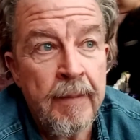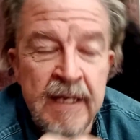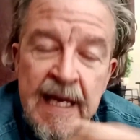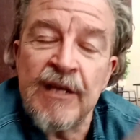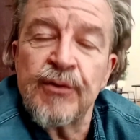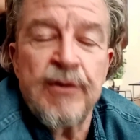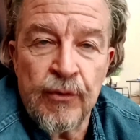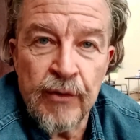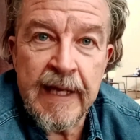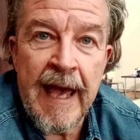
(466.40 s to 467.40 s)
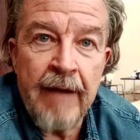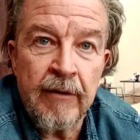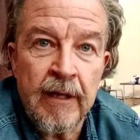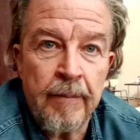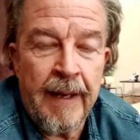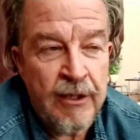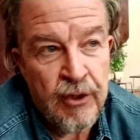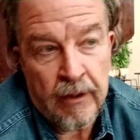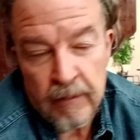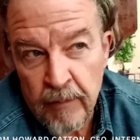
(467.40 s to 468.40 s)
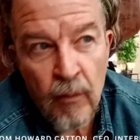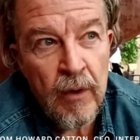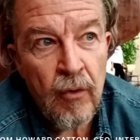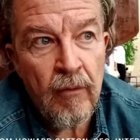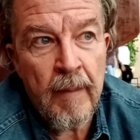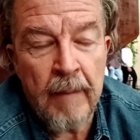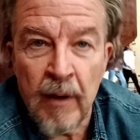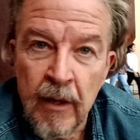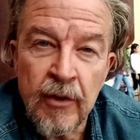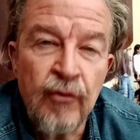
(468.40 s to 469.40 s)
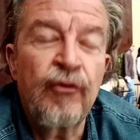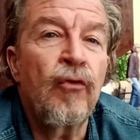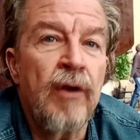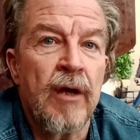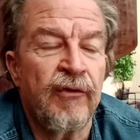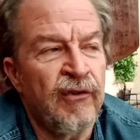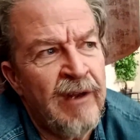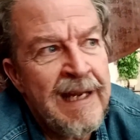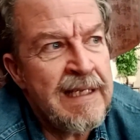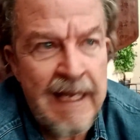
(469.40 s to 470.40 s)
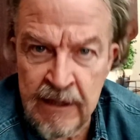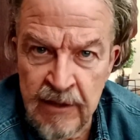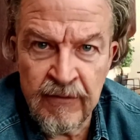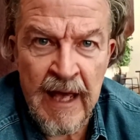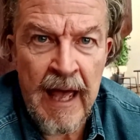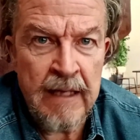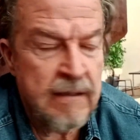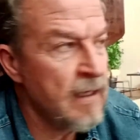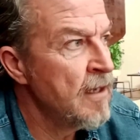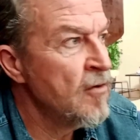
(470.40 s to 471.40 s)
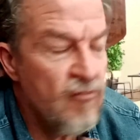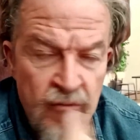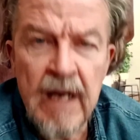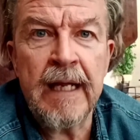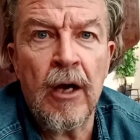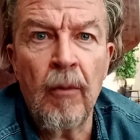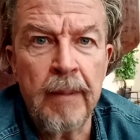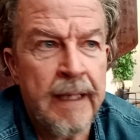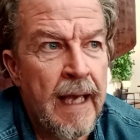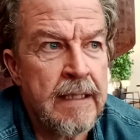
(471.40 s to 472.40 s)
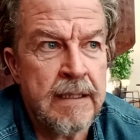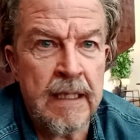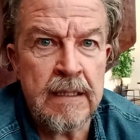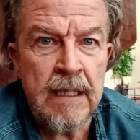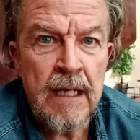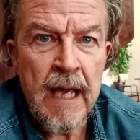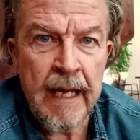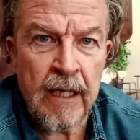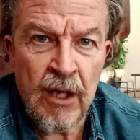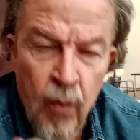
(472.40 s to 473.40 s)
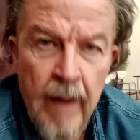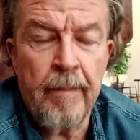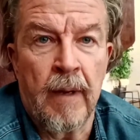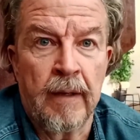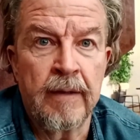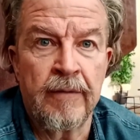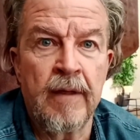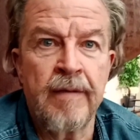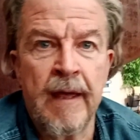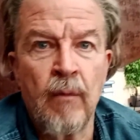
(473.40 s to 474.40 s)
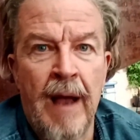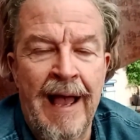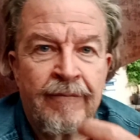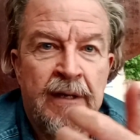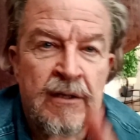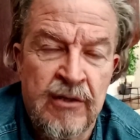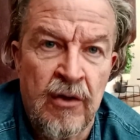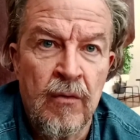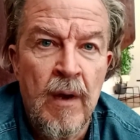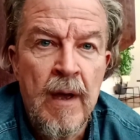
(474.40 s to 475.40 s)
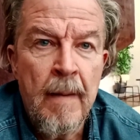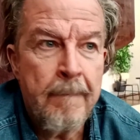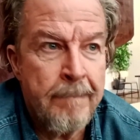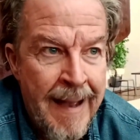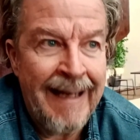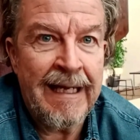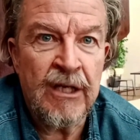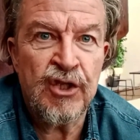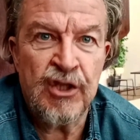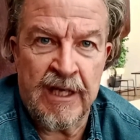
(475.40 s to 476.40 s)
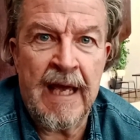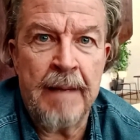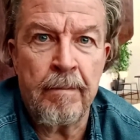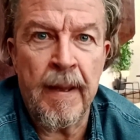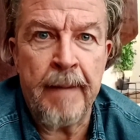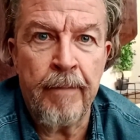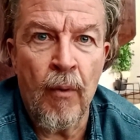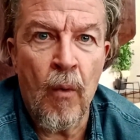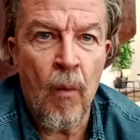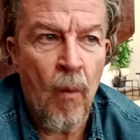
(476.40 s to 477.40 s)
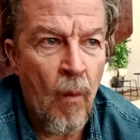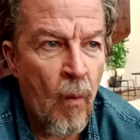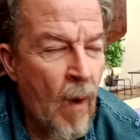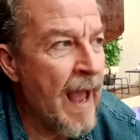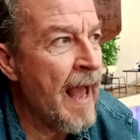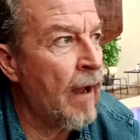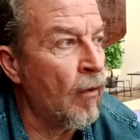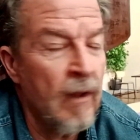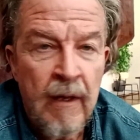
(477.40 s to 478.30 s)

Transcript: yes, we saw the care and compassion, but we all remember we saw nurses in intensive cares, really complicated equipment that they were having to manage to keep people well.